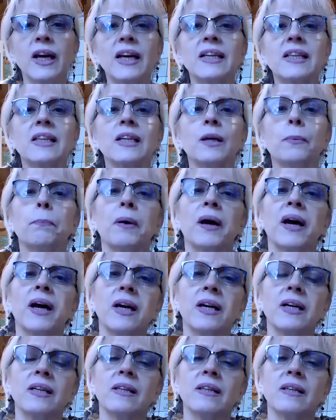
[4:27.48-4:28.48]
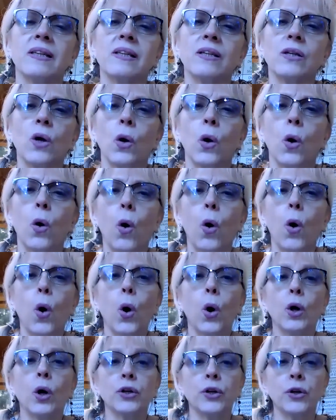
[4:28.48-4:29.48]
It depends
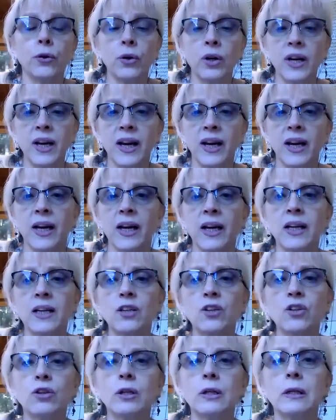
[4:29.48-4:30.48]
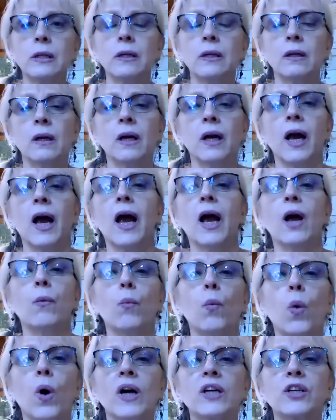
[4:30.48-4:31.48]
on your age
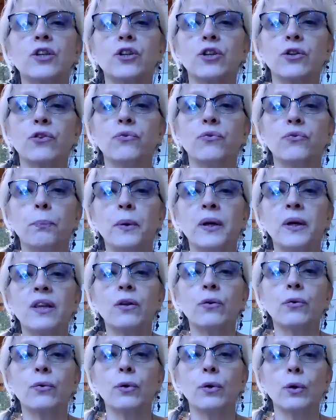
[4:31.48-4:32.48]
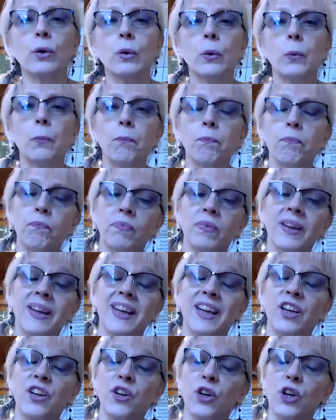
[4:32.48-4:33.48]
and what you've been through
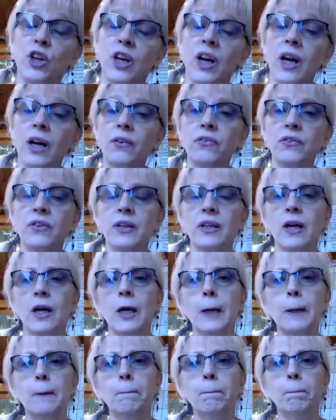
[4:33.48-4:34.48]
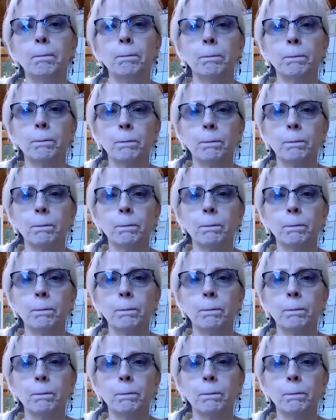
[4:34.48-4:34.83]
in your lifetime.